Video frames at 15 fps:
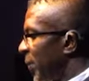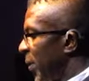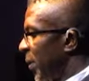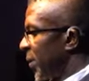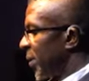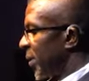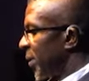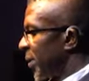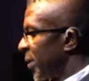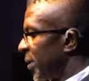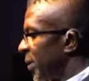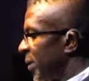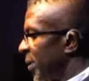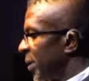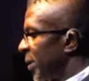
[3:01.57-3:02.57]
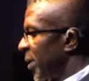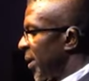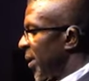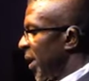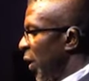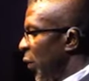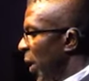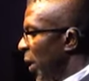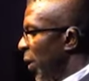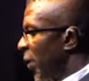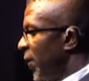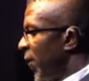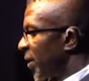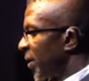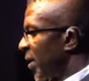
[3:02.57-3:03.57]
the road. He went
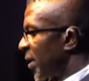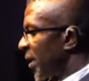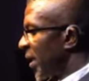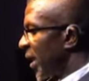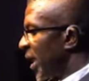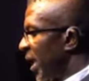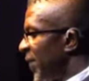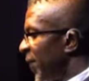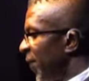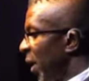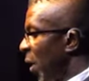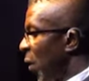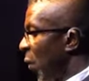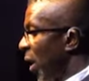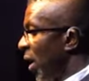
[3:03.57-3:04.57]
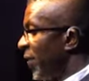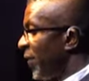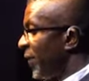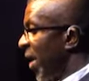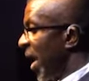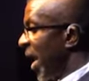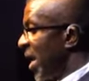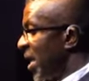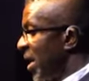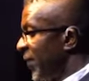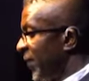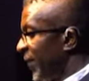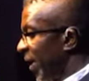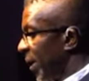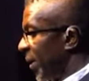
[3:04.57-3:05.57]
over to see if there were any
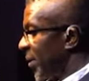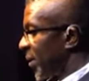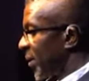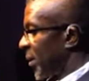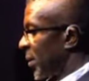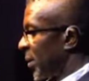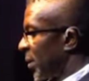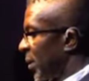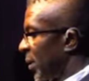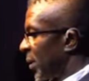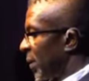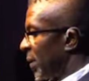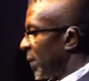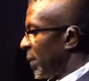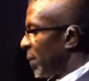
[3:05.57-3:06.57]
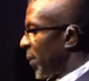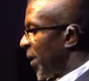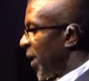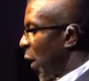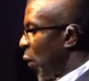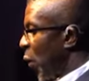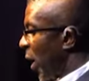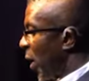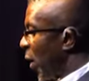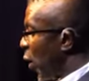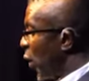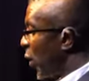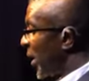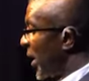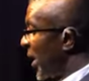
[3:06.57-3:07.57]
figs, but there were
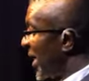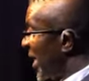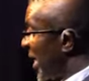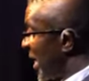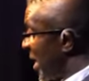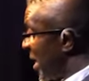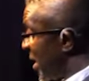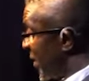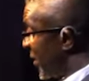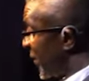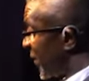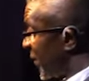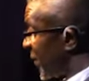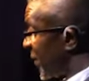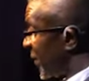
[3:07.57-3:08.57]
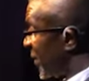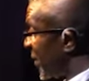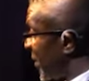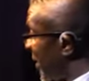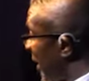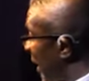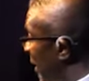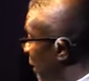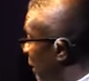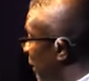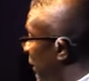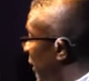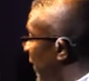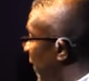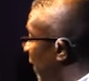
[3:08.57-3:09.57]
only leaves. Take
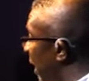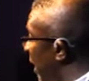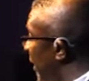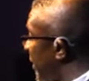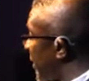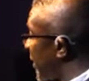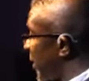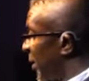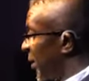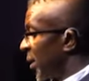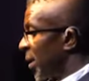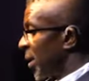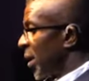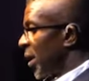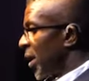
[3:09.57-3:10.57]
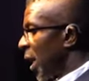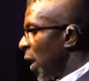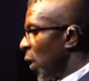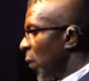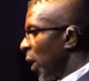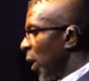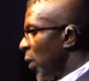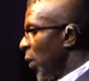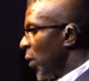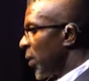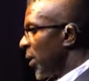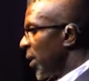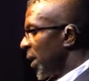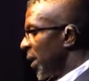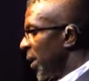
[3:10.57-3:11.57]
note of that. There were
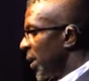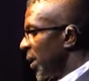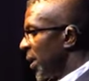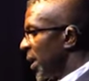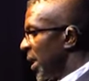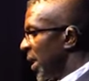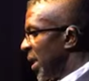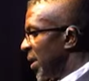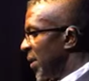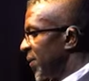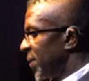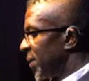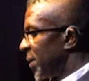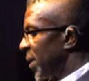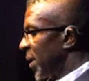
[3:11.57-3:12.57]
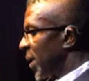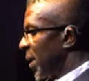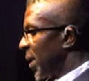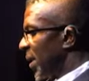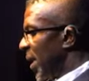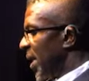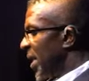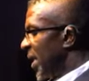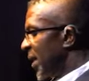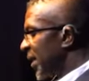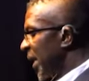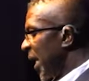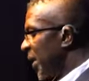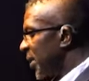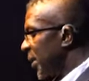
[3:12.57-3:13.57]
only leaves. Then he
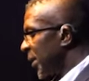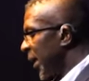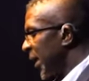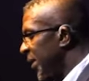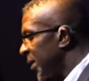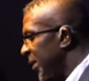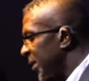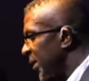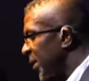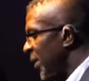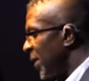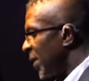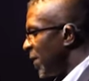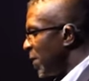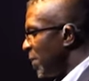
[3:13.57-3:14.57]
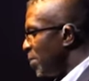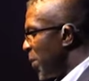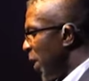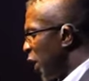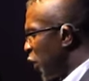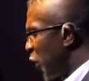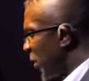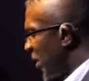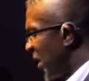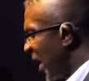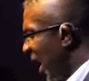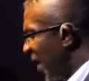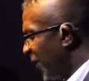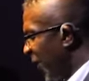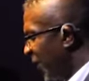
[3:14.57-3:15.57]
said to it, may you
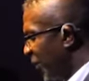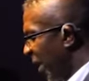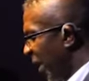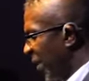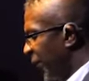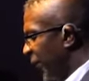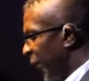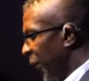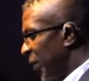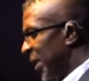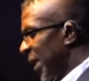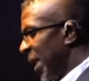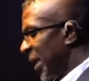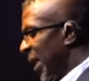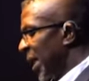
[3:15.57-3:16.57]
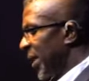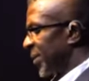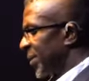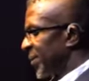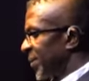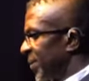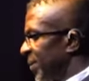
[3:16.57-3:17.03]
never bear fruit again.